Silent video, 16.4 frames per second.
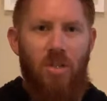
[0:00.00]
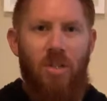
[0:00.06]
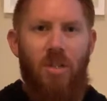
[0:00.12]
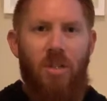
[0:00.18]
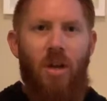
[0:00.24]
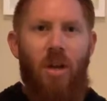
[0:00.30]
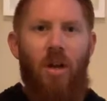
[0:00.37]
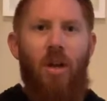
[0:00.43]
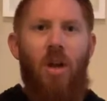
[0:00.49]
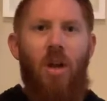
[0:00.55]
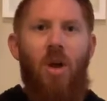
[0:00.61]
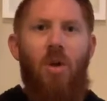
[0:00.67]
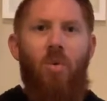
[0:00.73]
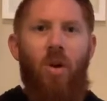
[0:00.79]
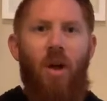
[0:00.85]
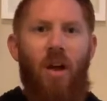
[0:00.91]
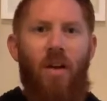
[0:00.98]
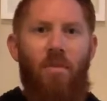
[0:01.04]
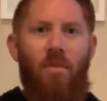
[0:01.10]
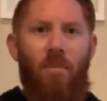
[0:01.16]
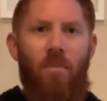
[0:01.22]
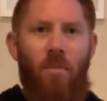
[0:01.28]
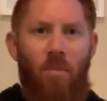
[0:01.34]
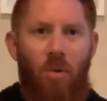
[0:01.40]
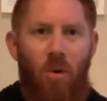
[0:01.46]
to God will have
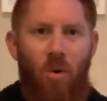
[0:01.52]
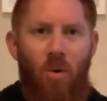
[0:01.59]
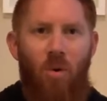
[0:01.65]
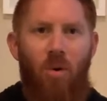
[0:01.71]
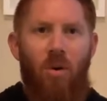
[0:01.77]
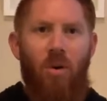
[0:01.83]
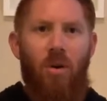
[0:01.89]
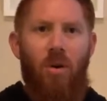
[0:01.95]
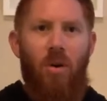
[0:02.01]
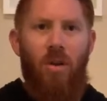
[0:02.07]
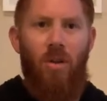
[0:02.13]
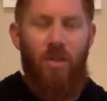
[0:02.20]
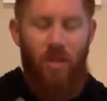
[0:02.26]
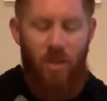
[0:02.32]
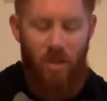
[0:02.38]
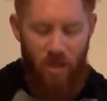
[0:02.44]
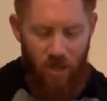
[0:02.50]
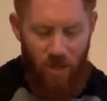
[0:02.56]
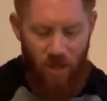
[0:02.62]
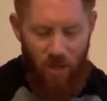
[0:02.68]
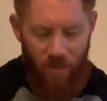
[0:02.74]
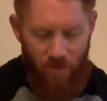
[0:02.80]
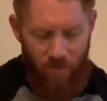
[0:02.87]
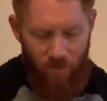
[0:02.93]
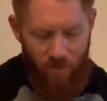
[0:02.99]
more than
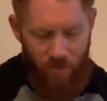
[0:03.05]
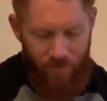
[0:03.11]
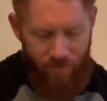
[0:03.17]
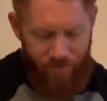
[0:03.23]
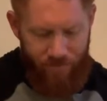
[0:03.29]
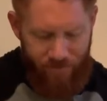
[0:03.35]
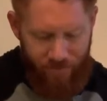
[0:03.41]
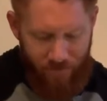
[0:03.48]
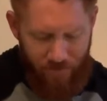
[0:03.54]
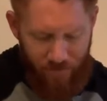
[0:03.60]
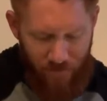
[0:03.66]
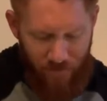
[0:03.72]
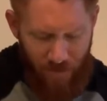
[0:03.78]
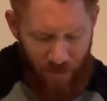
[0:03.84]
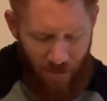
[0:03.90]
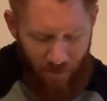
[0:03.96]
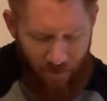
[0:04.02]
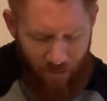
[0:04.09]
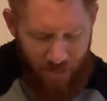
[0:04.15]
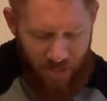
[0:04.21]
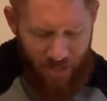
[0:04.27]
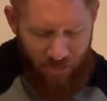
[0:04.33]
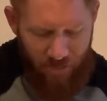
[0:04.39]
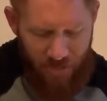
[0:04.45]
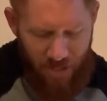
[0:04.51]
enough. Verse
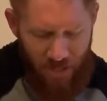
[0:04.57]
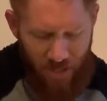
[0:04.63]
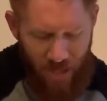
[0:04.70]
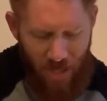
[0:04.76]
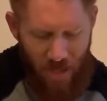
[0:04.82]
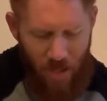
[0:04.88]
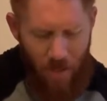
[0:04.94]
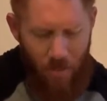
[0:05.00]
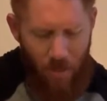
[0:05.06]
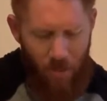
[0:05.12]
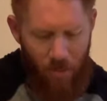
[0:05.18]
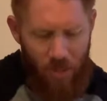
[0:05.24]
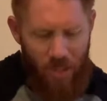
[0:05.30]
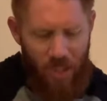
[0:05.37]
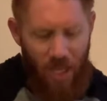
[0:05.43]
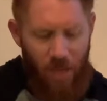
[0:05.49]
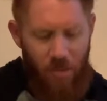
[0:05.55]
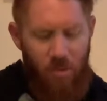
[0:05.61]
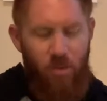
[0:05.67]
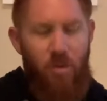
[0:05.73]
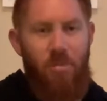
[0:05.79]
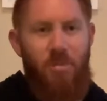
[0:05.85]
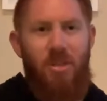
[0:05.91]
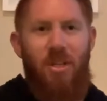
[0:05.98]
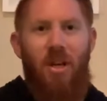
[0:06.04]
17, but when he came to
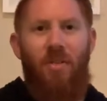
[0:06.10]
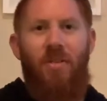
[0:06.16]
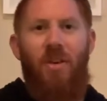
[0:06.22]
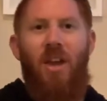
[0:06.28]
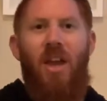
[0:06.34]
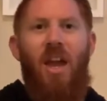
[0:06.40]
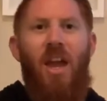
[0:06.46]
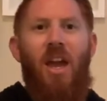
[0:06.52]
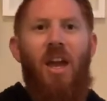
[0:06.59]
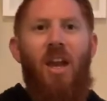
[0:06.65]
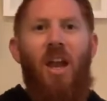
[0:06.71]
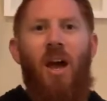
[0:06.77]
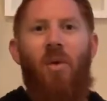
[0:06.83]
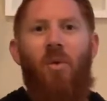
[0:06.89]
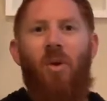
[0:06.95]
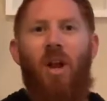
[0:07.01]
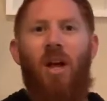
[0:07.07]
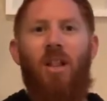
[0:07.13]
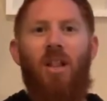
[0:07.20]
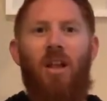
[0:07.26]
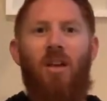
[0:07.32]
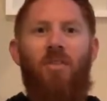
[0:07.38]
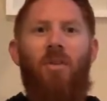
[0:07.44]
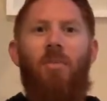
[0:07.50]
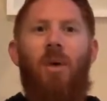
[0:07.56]
himself, and what I
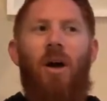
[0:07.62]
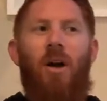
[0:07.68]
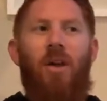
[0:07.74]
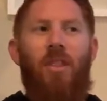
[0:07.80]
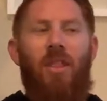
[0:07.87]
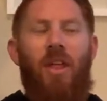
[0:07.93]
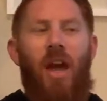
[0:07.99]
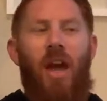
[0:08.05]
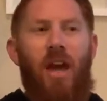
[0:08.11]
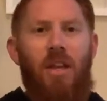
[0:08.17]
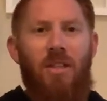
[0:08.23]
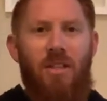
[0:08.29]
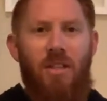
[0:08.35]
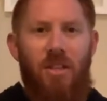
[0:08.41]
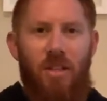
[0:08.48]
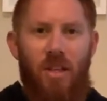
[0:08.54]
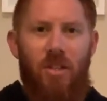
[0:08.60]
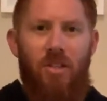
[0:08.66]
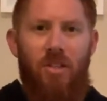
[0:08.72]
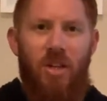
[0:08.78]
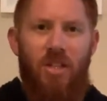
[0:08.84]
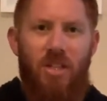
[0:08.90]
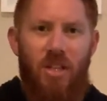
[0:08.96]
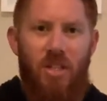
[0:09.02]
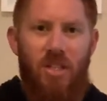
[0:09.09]
love about that is in another
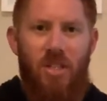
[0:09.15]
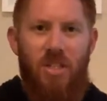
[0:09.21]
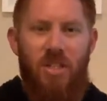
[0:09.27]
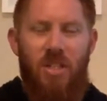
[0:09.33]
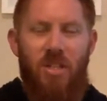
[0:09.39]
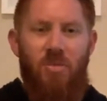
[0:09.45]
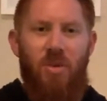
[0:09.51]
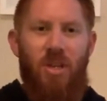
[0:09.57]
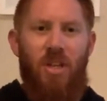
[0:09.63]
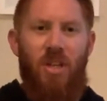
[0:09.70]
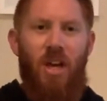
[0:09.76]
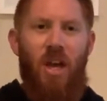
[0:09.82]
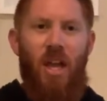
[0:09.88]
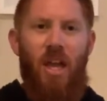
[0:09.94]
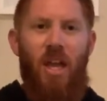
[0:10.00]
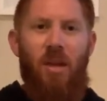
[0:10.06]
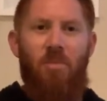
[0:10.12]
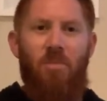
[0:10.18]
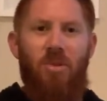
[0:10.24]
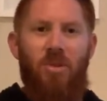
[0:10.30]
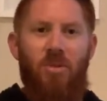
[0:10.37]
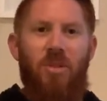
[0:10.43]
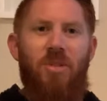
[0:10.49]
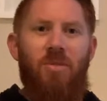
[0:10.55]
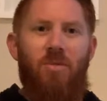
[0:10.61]
translation it says, when he came to
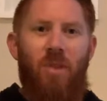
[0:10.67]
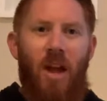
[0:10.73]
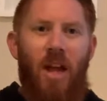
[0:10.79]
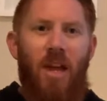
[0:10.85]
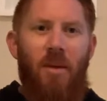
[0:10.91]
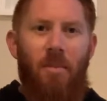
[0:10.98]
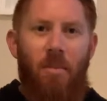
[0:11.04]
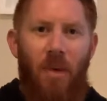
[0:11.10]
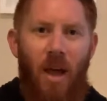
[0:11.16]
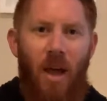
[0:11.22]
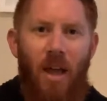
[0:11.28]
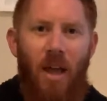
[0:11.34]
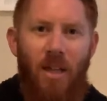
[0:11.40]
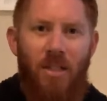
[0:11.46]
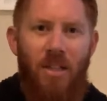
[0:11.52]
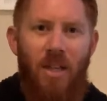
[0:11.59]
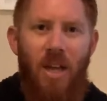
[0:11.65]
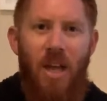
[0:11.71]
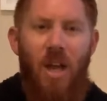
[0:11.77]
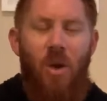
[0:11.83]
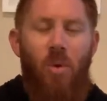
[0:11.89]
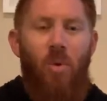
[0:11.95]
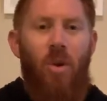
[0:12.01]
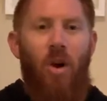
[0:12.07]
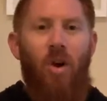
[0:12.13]
his right mind.
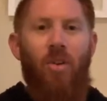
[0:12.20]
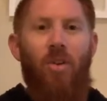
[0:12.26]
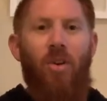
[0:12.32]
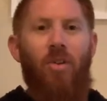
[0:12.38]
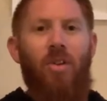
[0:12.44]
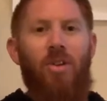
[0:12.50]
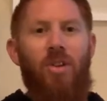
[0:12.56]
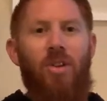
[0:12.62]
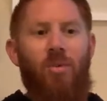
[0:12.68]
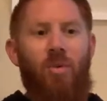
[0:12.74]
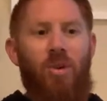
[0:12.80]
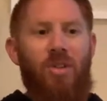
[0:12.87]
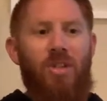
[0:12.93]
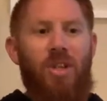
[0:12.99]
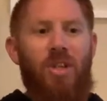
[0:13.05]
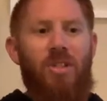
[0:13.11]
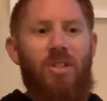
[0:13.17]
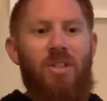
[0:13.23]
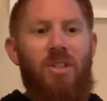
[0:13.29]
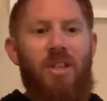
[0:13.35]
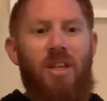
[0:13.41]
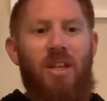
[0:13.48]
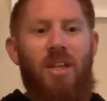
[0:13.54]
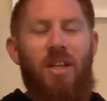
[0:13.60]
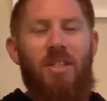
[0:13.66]
We all know that the word tells us
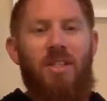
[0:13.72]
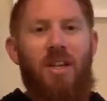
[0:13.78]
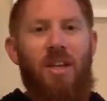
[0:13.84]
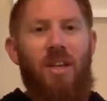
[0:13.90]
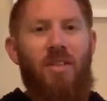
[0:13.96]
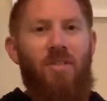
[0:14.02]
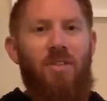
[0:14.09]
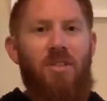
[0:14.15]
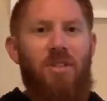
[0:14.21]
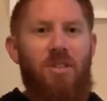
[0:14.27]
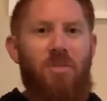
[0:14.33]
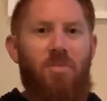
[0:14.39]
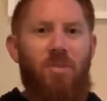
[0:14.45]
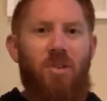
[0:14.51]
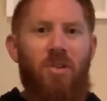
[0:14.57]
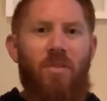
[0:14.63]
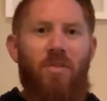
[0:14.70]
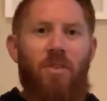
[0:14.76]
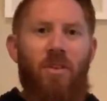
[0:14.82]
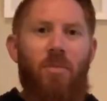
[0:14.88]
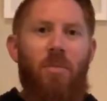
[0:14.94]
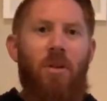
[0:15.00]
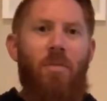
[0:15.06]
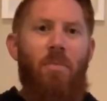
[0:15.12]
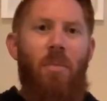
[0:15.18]
that he has not given us a spirit of fear,
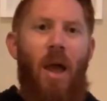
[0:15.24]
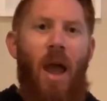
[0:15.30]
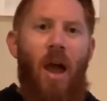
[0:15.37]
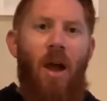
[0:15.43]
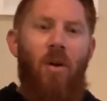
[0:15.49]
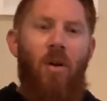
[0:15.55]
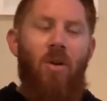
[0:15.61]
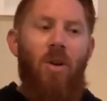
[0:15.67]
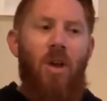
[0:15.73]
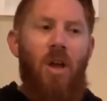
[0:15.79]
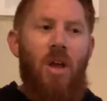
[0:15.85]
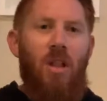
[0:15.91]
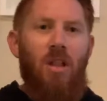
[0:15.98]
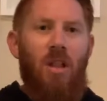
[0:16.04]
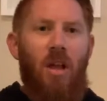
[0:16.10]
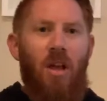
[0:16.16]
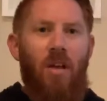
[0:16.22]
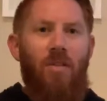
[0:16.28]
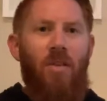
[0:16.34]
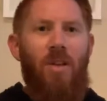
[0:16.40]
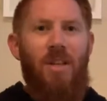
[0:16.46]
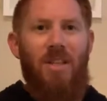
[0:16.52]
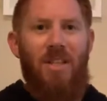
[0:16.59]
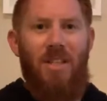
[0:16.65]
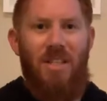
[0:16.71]
but of power, love,
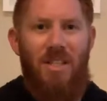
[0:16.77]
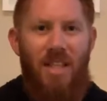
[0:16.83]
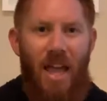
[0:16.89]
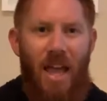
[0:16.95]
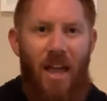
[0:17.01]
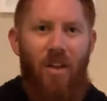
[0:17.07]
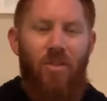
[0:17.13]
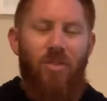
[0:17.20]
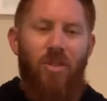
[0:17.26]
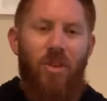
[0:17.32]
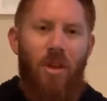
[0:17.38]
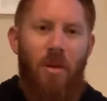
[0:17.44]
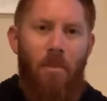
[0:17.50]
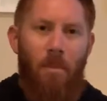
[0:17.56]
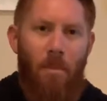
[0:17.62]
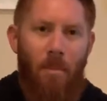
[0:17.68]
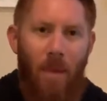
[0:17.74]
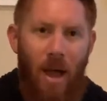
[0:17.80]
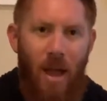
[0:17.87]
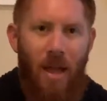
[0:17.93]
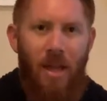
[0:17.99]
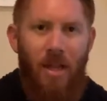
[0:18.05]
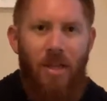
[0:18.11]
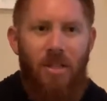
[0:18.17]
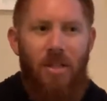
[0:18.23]
and a sound
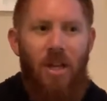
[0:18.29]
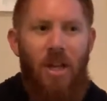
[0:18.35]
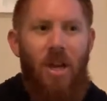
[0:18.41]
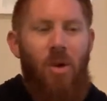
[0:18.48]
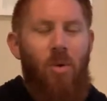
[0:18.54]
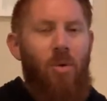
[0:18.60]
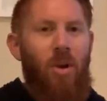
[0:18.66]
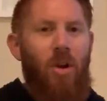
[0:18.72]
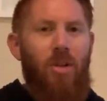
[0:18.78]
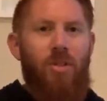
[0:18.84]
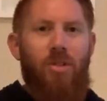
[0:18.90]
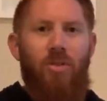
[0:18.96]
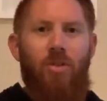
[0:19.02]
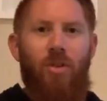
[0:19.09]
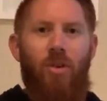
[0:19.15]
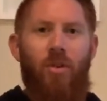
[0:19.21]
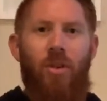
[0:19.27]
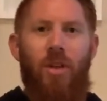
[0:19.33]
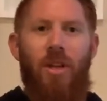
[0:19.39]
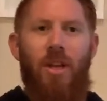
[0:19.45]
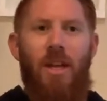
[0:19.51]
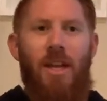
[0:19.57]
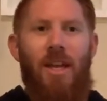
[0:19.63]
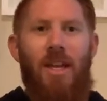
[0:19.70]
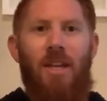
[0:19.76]
mind. We also know
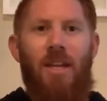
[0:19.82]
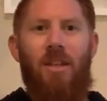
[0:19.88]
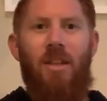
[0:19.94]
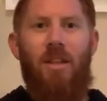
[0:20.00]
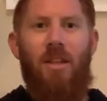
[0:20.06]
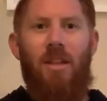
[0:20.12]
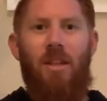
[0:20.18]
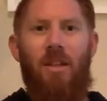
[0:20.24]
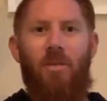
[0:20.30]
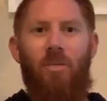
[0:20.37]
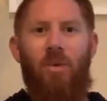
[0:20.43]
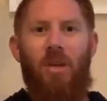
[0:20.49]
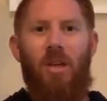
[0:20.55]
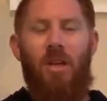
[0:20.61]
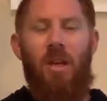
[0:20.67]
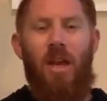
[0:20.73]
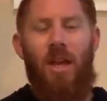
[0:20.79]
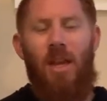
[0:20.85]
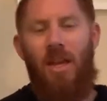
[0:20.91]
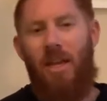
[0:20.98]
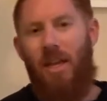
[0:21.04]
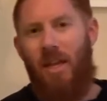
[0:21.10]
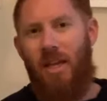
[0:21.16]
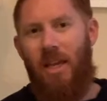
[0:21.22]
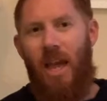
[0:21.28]
that in, in when he
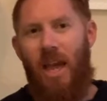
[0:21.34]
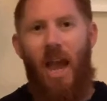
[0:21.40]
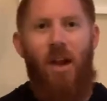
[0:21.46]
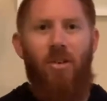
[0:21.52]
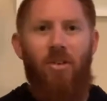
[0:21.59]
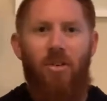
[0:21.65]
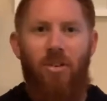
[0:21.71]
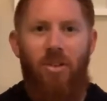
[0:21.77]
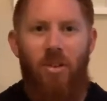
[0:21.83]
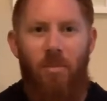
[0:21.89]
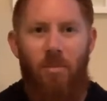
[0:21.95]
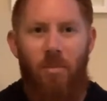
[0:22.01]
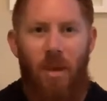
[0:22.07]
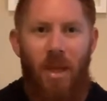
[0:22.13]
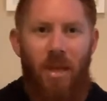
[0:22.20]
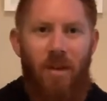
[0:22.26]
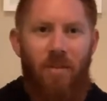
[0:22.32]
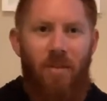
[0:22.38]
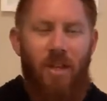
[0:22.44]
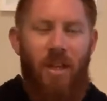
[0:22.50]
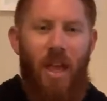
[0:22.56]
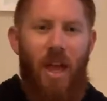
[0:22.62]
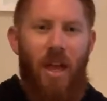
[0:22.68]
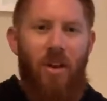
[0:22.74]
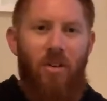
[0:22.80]
encountered the man of the
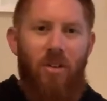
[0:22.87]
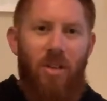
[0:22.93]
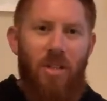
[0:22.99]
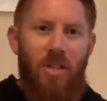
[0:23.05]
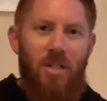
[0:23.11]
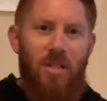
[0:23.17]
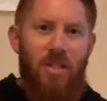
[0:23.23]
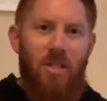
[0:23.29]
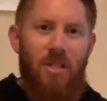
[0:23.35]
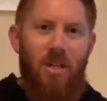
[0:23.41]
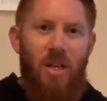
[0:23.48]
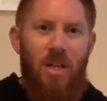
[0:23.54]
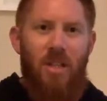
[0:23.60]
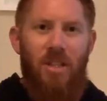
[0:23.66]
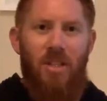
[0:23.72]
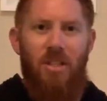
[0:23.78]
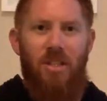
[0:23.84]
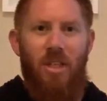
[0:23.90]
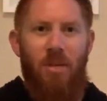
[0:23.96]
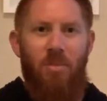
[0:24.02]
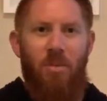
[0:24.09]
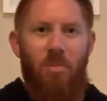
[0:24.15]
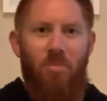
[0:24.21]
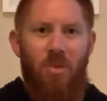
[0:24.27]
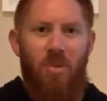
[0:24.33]
Gadarenes, the, the
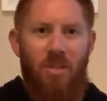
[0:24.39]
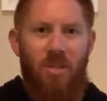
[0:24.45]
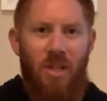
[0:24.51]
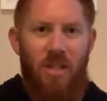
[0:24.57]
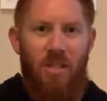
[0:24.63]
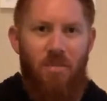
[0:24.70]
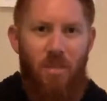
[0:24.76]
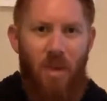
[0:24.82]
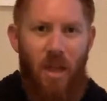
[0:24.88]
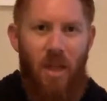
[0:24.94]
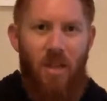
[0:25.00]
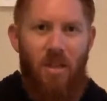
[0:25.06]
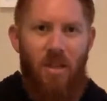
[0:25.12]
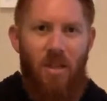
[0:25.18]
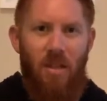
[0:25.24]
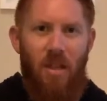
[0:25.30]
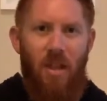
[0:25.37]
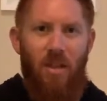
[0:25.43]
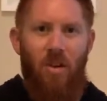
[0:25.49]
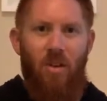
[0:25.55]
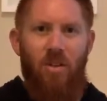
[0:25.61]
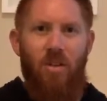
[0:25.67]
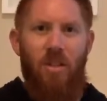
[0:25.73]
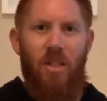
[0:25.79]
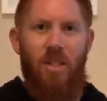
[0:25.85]
demon possessed man that they
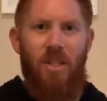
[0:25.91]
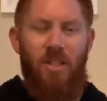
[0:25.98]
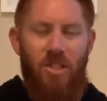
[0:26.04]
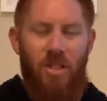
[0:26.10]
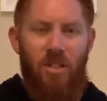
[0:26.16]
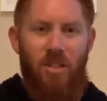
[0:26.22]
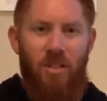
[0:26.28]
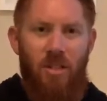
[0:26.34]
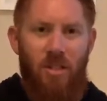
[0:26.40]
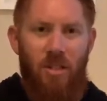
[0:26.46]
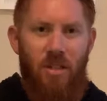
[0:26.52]
called Legion,